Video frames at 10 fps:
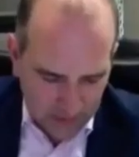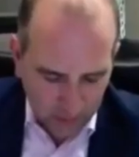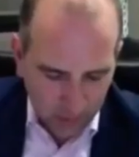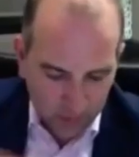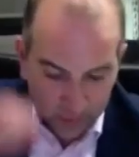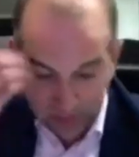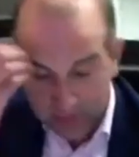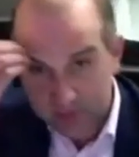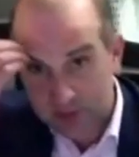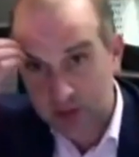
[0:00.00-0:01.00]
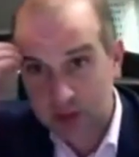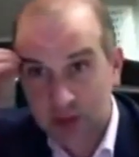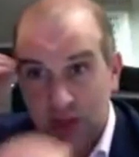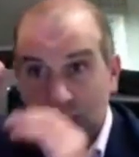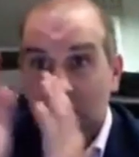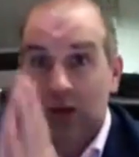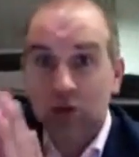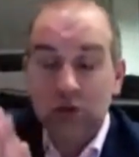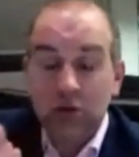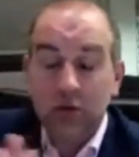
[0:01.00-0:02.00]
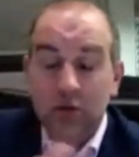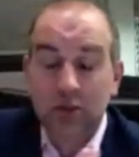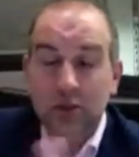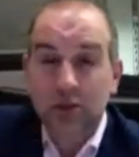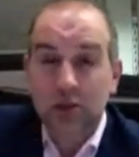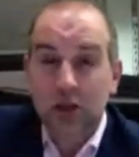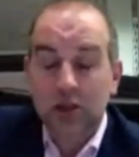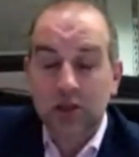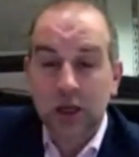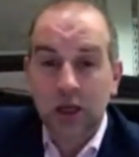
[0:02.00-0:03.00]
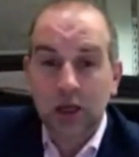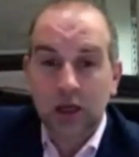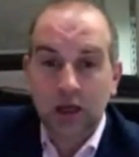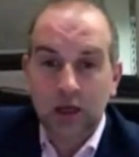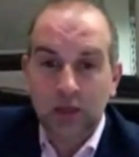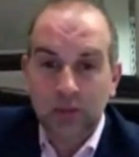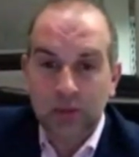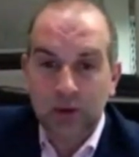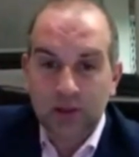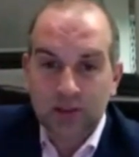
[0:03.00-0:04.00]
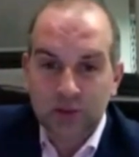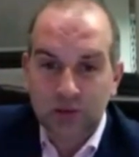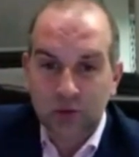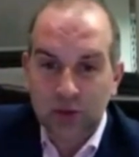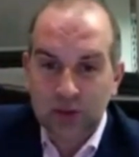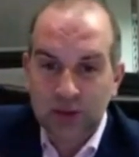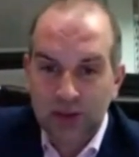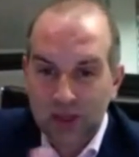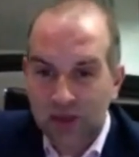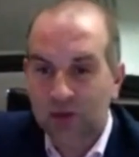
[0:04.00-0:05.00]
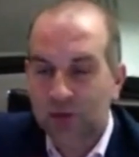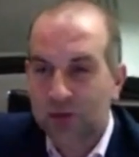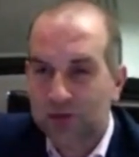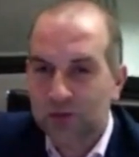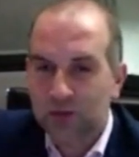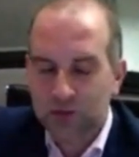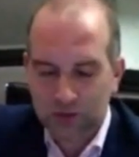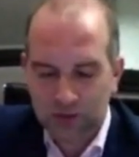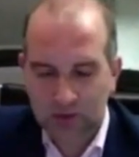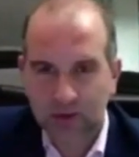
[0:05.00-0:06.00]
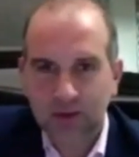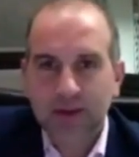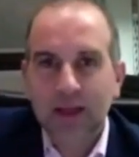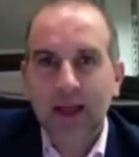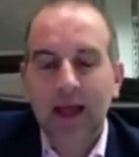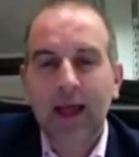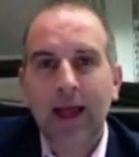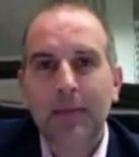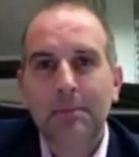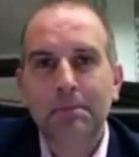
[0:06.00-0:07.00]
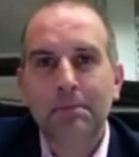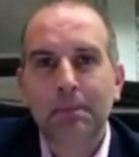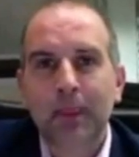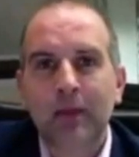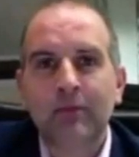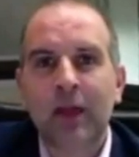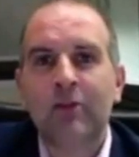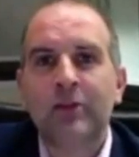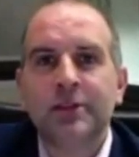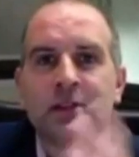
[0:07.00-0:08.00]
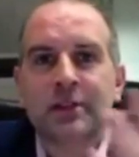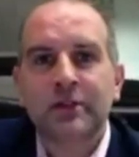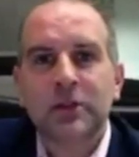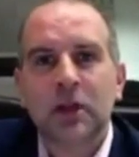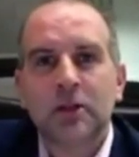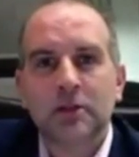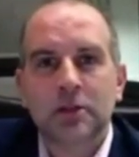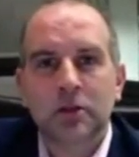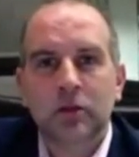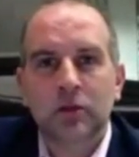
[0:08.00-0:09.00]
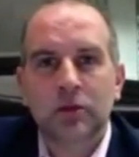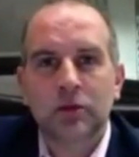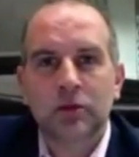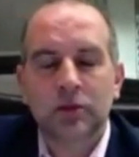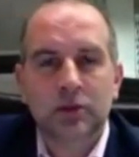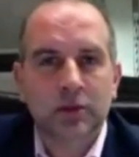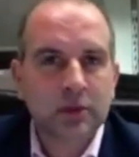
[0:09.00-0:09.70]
So what we've got here, stitches. How long do double stitches last? People ask this sort of question. Thank you. The audio's working good. Varies. There's different types of dissolvable sutures.